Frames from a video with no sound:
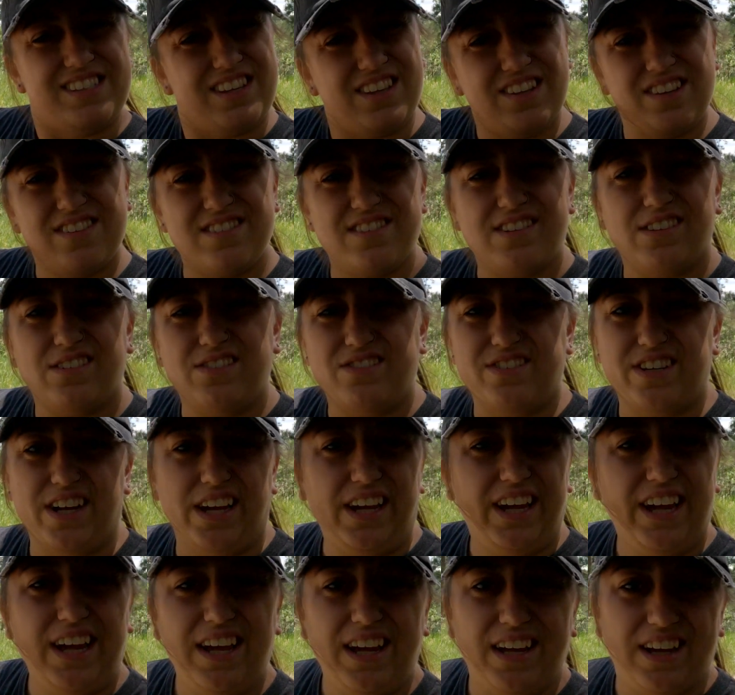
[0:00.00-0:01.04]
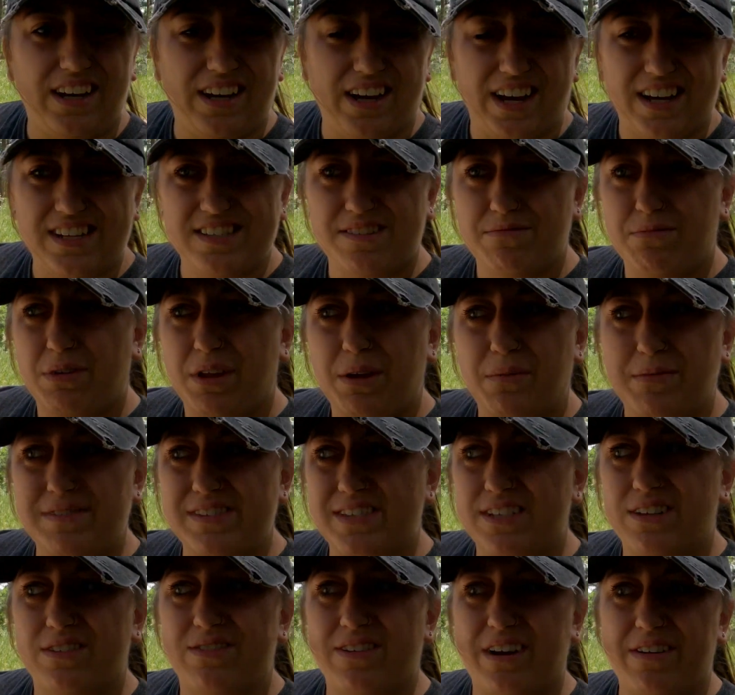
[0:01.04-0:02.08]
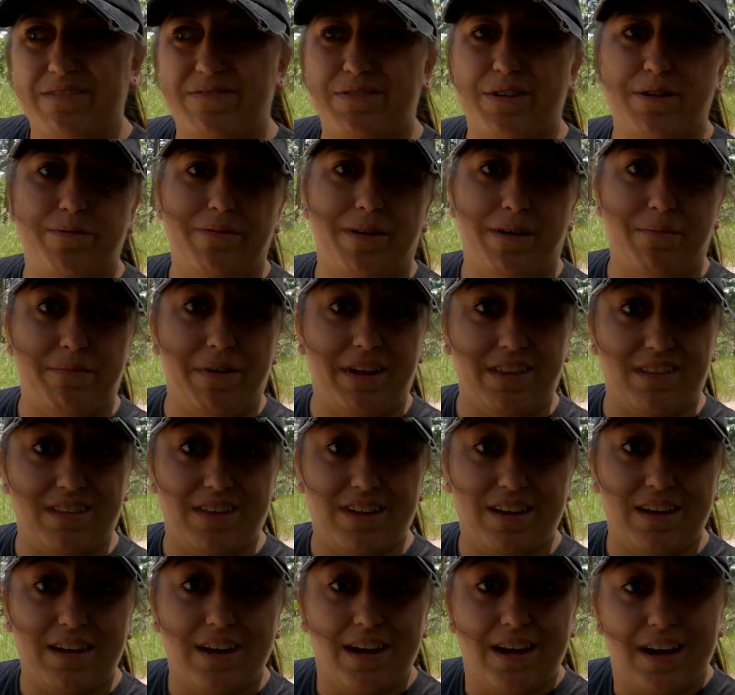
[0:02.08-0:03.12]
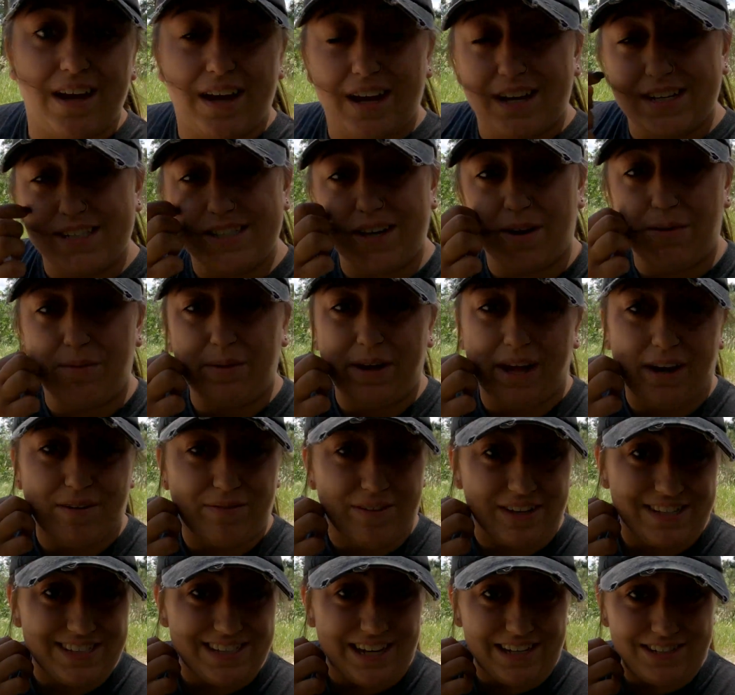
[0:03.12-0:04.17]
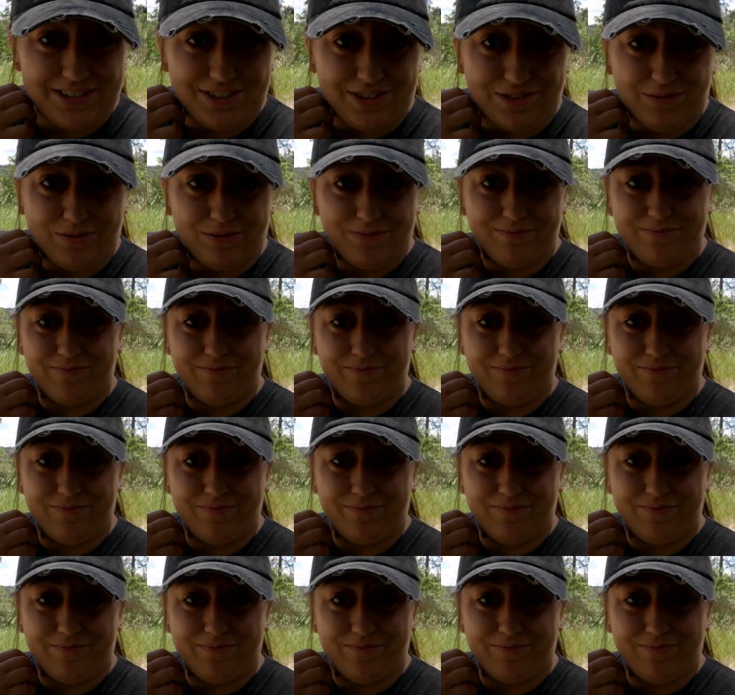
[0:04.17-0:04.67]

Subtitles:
It looks a little janky and it hasn't really been sealed right for about a month. So we gotta fix that too.